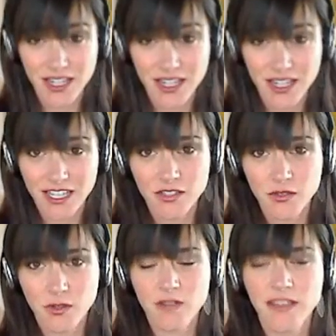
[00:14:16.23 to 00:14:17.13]
Like it's
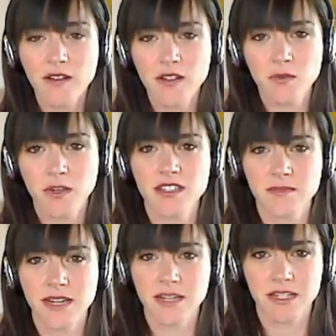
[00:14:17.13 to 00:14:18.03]
it, that was what's
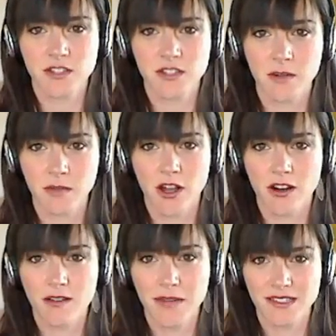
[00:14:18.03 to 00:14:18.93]
made me start my blog.
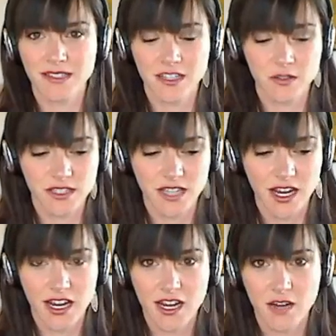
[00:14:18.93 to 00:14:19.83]
Basically, was
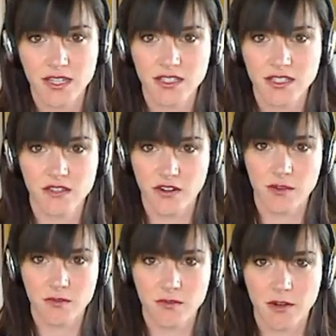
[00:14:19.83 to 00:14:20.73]
I went to the
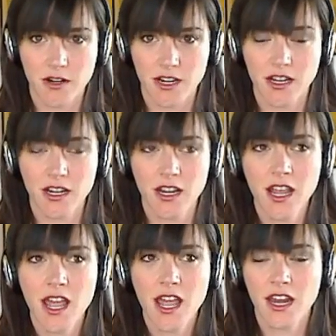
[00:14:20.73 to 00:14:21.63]
farmers market
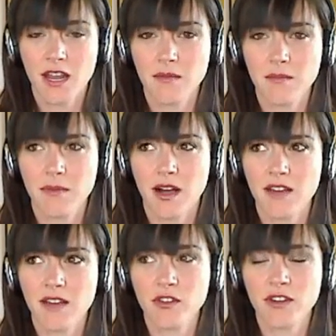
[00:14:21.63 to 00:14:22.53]
and I bought
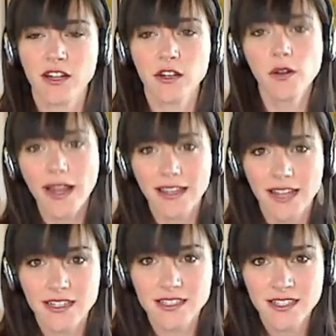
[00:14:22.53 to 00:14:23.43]
food I knew I
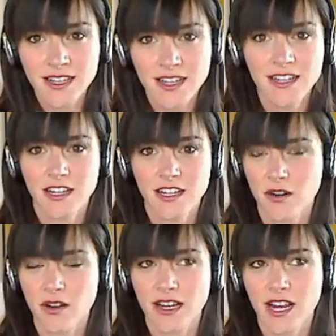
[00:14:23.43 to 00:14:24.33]
liked. You know,
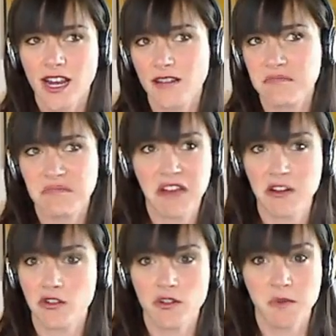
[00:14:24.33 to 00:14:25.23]
like I had no
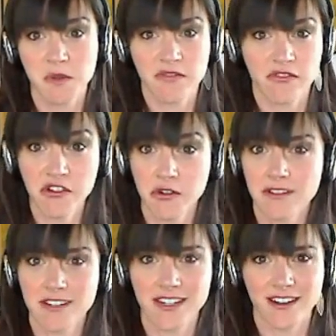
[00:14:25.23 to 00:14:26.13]
trouble with fruit.
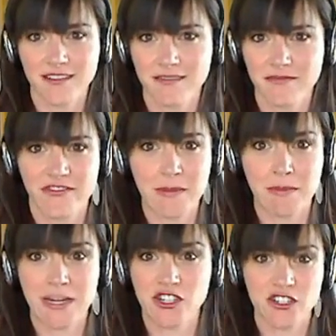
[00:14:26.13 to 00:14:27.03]
You know, right. peaches